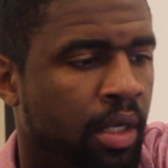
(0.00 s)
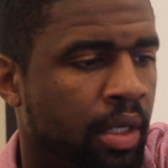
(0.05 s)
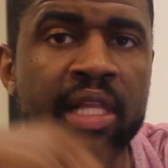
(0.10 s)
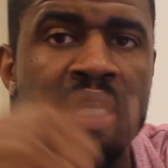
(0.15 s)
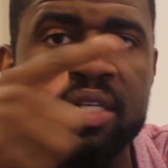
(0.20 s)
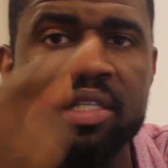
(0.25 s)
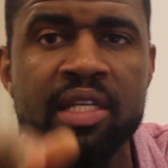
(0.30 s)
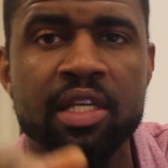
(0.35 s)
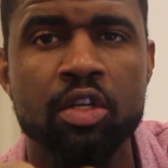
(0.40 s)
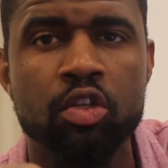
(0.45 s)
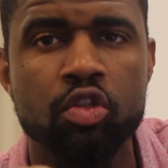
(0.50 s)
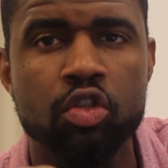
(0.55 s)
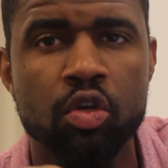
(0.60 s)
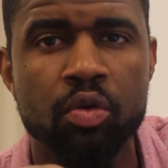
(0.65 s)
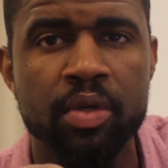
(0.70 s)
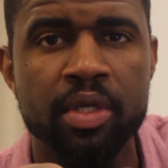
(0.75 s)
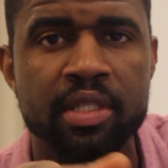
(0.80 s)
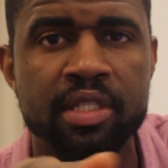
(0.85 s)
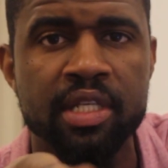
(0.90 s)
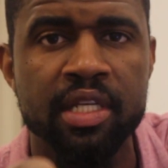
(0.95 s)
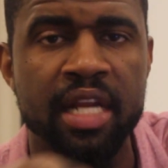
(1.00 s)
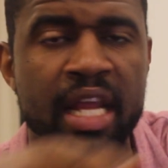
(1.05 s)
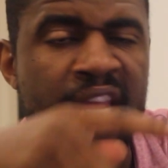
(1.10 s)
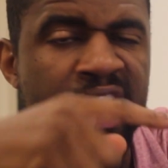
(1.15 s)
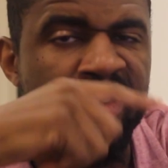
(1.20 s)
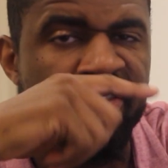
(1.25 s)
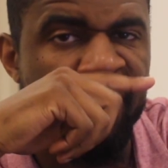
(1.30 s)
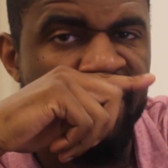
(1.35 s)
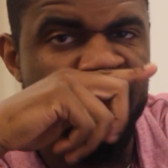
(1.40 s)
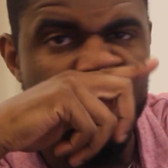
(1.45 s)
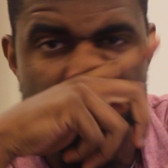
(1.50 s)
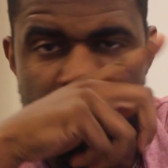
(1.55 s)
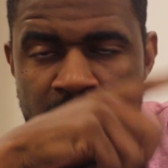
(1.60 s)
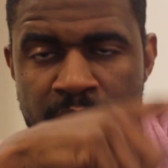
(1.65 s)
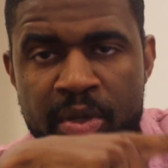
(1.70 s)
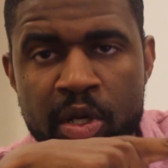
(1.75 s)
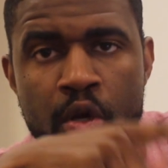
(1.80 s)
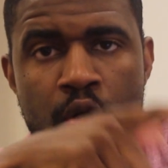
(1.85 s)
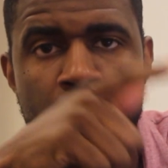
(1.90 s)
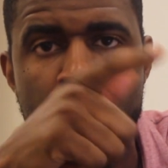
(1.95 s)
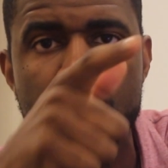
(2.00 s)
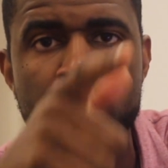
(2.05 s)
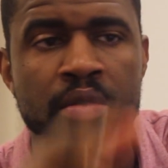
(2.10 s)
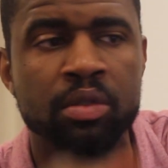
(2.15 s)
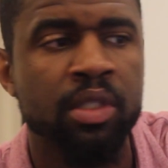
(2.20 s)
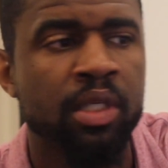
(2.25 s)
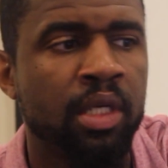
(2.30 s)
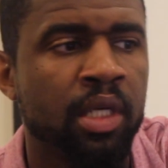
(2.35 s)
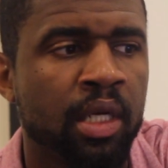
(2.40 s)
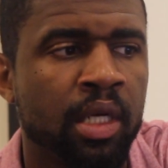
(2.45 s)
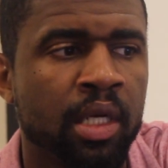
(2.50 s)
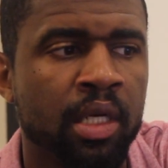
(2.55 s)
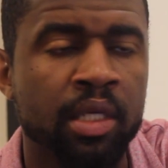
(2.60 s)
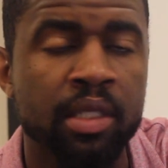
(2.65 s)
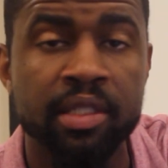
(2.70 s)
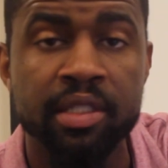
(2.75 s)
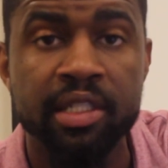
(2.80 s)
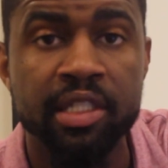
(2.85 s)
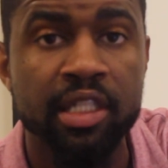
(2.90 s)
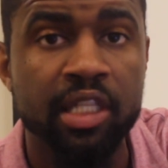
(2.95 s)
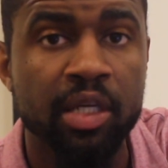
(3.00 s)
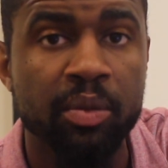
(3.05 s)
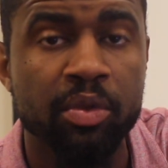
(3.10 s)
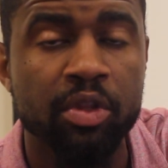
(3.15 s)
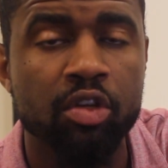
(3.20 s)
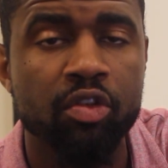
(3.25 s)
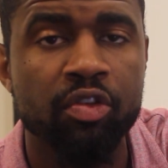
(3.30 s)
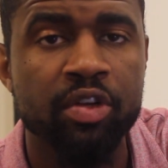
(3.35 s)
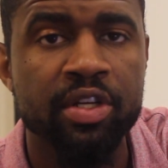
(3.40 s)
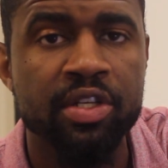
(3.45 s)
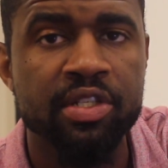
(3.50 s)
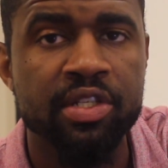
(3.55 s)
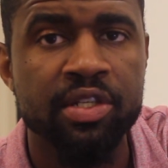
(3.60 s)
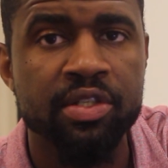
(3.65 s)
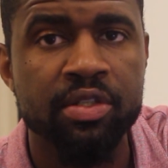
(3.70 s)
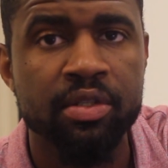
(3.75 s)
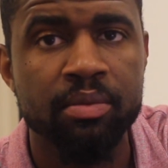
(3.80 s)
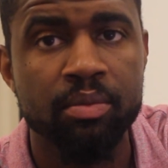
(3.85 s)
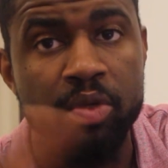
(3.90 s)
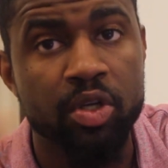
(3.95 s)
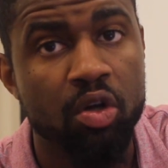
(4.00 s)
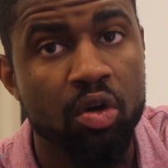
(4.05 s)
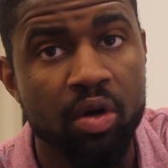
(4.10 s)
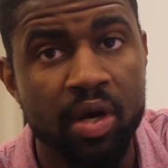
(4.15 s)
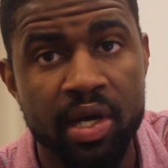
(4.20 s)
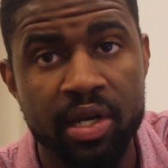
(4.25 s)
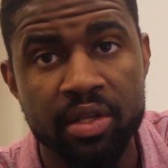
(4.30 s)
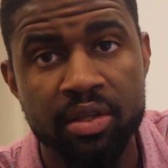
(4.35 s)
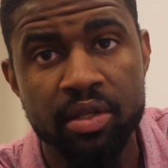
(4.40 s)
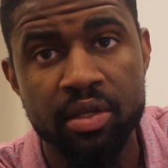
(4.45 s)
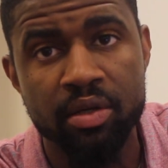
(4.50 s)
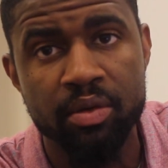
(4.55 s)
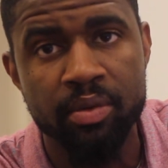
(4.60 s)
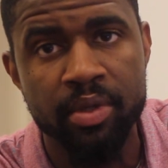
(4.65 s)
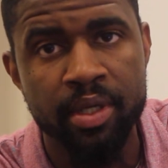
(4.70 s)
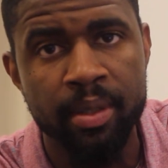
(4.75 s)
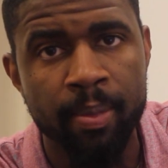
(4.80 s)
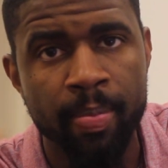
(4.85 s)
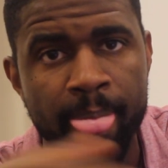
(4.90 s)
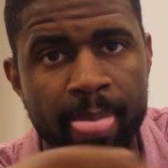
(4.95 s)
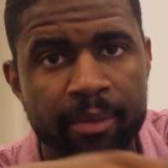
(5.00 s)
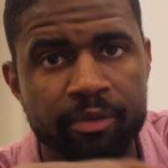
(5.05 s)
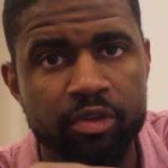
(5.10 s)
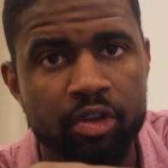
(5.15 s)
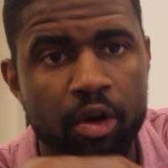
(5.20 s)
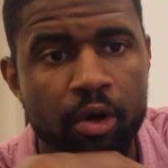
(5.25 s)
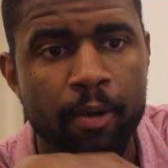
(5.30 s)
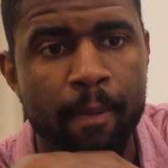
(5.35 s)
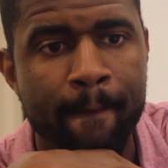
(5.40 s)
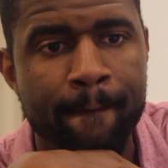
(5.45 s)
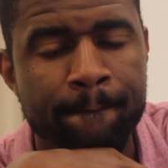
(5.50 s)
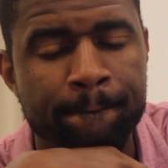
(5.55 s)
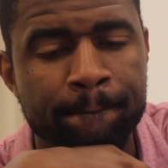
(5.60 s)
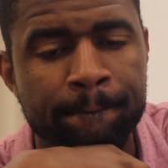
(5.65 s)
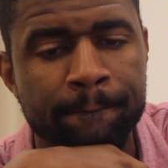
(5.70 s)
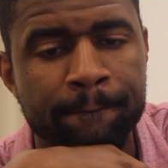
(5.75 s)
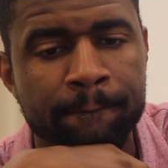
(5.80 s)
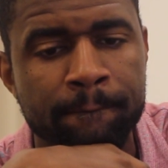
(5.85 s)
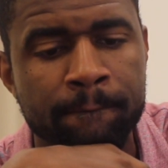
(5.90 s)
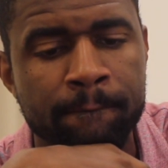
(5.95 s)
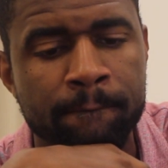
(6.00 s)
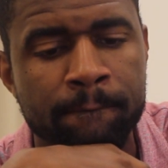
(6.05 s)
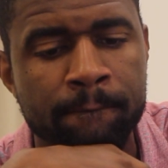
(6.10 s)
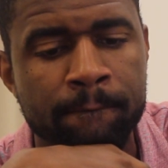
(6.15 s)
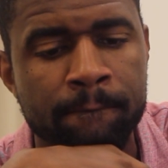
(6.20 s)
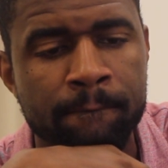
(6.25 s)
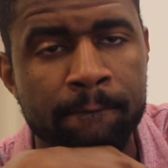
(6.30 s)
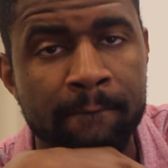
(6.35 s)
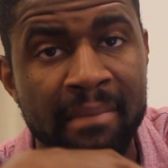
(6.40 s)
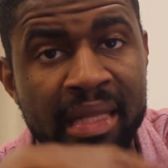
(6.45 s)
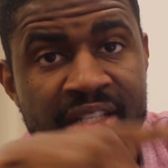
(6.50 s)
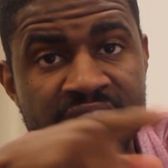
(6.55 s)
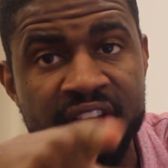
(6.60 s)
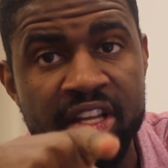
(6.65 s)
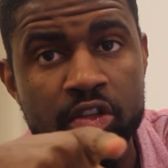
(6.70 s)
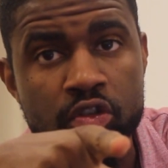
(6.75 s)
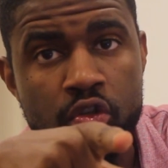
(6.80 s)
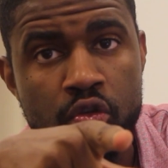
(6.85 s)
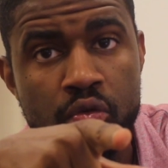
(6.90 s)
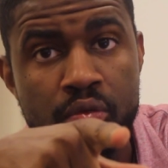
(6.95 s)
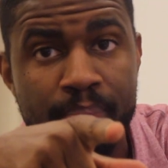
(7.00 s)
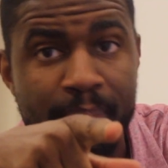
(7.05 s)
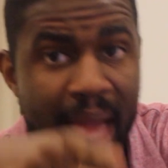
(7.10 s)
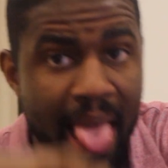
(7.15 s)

Let's get into it. Today's video is going to be called Dealing with Criticism. We all got to deal with it. So let's stay tuned.